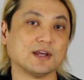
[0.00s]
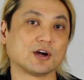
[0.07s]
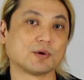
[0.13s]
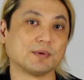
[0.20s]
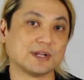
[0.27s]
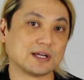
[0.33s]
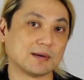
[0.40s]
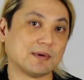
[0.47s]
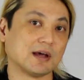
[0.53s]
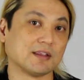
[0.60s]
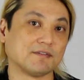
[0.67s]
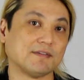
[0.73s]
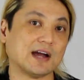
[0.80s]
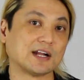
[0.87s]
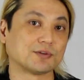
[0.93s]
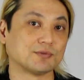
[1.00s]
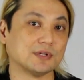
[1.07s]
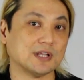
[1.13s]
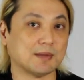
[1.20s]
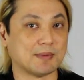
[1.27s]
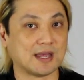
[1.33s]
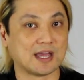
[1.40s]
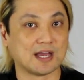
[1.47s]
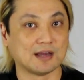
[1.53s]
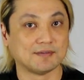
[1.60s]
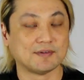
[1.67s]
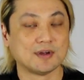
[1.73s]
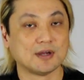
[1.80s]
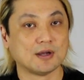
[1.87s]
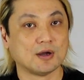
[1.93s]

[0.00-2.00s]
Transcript: they are when they come out of the factory. They may have